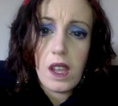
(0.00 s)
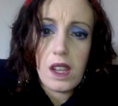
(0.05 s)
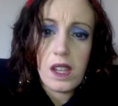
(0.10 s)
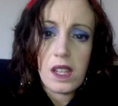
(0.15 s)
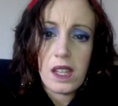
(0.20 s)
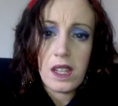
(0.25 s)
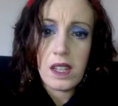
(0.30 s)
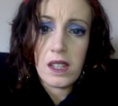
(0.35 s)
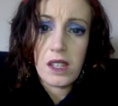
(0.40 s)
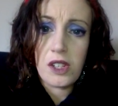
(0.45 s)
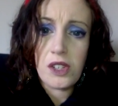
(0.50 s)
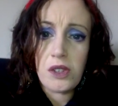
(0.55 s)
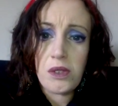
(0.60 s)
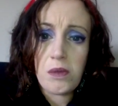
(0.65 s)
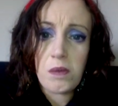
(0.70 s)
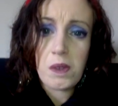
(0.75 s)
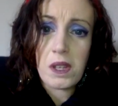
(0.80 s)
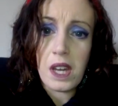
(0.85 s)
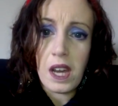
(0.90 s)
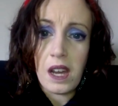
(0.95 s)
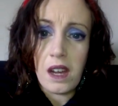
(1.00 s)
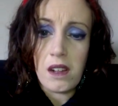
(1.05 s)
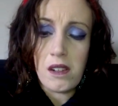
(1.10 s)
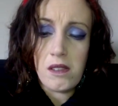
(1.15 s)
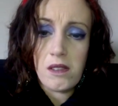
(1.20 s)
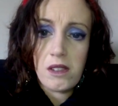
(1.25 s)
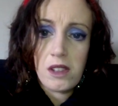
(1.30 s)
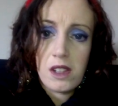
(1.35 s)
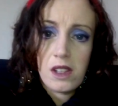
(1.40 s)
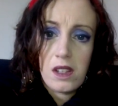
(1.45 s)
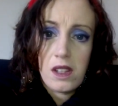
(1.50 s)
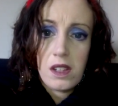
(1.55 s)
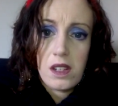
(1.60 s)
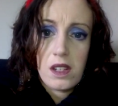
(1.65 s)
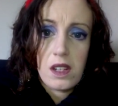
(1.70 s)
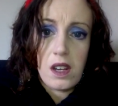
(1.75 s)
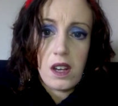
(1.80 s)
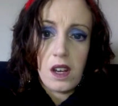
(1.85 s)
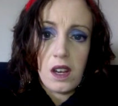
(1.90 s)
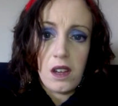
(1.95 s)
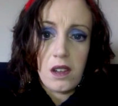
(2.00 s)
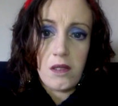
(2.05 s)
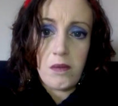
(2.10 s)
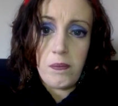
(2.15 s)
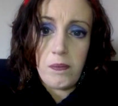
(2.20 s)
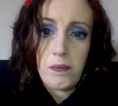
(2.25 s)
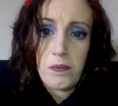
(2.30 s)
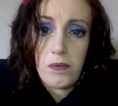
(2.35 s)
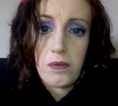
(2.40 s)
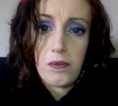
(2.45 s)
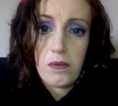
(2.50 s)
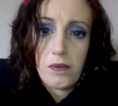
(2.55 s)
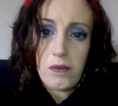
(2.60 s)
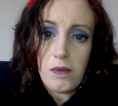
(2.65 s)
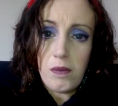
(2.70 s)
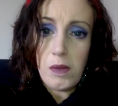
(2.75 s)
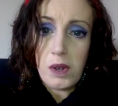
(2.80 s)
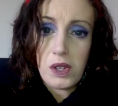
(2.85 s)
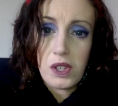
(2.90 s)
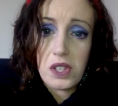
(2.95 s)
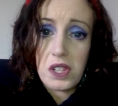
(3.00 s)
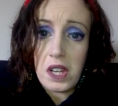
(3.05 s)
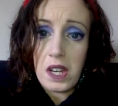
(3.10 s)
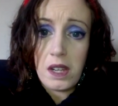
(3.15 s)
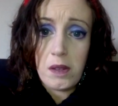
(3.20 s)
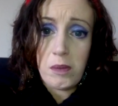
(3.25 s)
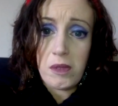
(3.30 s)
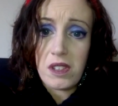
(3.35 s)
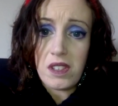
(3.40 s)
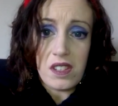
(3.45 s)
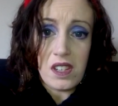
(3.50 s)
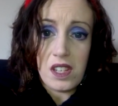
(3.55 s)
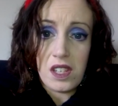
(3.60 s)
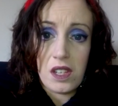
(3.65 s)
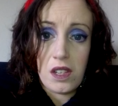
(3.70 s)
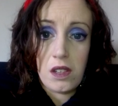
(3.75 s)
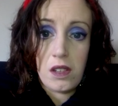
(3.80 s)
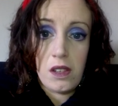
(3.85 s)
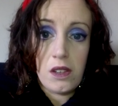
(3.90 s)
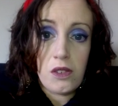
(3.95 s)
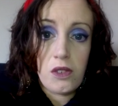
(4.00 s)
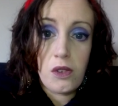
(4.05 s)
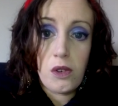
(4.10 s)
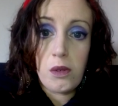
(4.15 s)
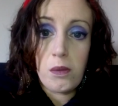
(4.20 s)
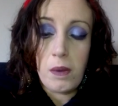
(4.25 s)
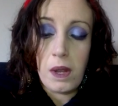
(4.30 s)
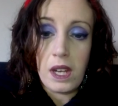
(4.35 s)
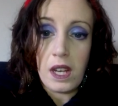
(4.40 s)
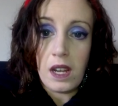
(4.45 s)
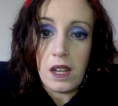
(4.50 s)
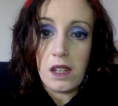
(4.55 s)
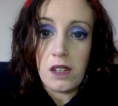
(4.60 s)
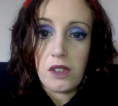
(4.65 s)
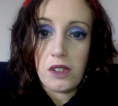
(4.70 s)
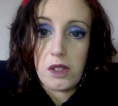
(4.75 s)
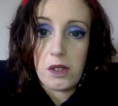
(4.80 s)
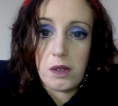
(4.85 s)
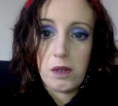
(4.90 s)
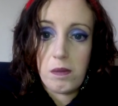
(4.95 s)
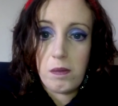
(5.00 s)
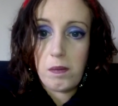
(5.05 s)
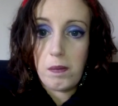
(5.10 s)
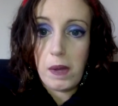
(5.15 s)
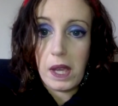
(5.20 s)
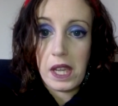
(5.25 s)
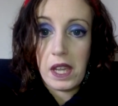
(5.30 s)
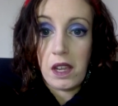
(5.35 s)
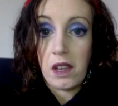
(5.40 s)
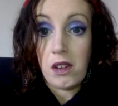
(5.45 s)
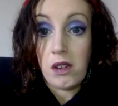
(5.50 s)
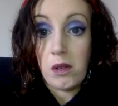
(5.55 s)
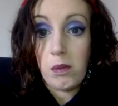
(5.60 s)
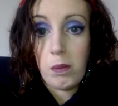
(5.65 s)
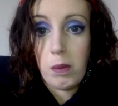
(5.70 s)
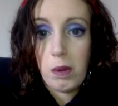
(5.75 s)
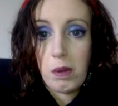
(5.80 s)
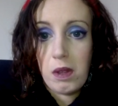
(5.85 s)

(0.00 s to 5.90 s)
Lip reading: Yeah, you don't get much time as you're normally like just picking up